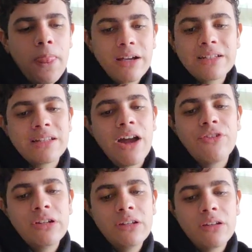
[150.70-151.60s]
because I
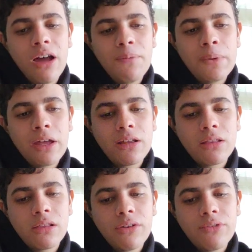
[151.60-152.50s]
really I'd be like
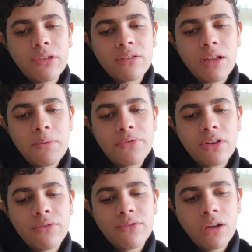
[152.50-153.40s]
loving this type of
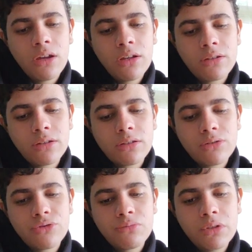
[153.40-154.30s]
stuff and it's
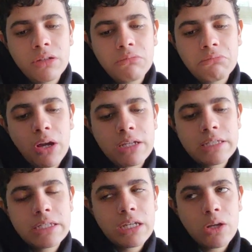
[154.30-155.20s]
extremely
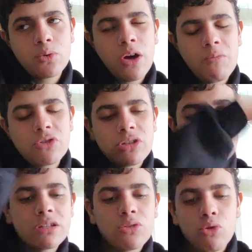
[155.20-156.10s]
pricey. I don't know how much it
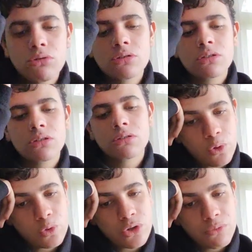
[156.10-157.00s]
is in dollars.
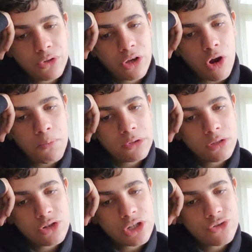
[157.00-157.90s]
Also, Sabrina
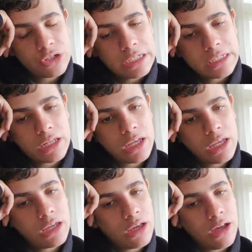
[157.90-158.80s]
Carpenter just released a